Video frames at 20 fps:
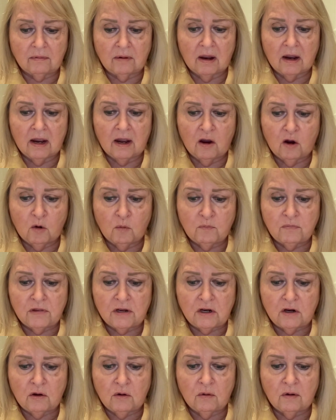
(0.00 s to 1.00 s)
I hope
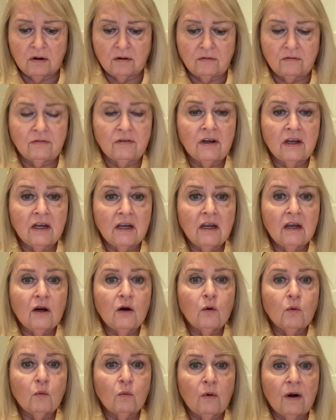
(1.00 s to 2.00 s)
that you have
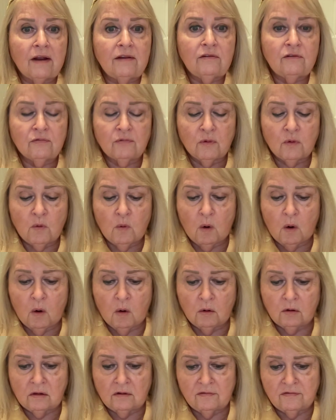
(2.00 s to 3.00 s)
read through
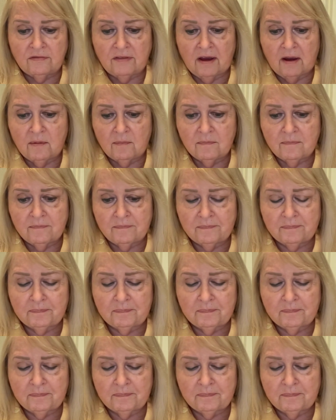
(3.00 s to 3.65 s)
all of them.